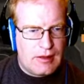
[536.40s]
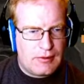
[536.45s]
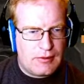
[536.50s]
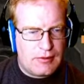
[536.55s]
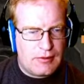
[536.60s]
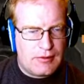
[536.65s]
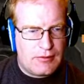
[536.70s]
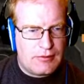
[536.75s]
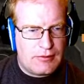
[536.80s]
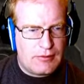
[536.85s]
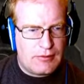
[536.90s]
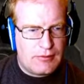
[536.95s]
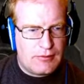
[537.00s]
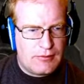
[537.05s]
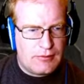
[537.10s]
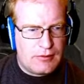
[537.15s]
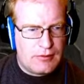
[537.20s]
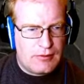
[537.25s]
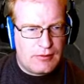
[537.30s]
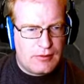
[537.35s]
it is.
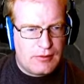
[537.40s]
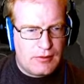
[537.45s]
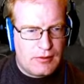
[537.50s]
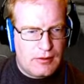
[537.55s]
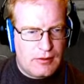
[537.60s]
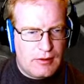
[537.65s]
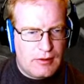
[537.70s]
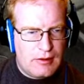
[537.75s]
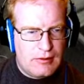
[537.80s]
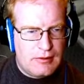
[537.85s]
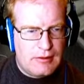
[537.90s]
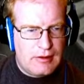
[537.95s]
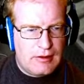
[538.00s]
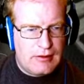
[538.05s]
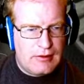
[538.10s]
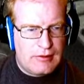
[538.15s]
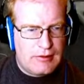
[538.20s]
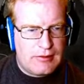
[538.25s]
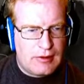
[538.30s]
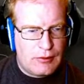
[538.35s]
Take
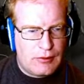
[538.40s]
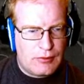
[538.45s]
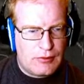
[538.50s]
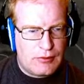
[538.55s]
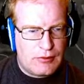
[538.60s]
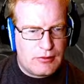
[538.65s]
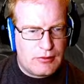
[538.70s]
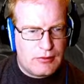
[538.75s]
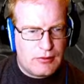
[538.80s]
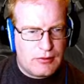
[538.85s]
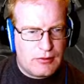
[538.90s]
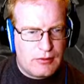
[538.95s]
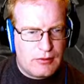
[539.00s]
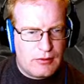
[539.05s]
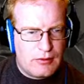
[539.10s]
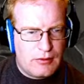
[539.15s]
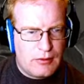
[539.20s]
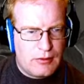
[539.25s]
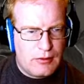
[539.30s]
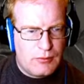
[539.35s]
this out.
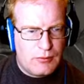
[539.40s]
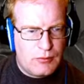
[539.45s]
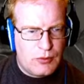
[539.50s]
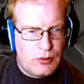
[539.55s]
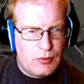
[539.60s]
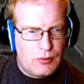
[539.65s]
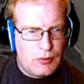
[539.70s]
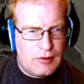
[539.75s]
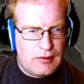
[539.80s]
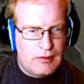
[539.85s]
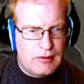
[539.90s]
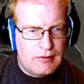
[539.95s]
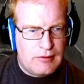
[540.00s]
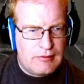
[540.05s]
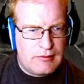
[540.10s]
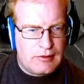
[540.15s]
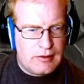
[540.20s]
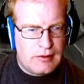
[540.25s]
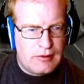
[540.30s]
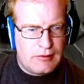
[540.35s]
Put one of
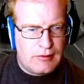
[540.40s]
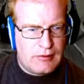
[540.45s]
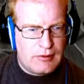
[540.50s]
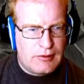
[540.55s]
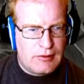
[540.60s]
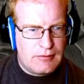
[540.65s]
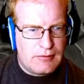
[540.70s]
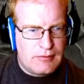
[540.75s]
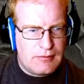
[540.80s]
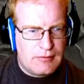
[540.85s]
these in here then.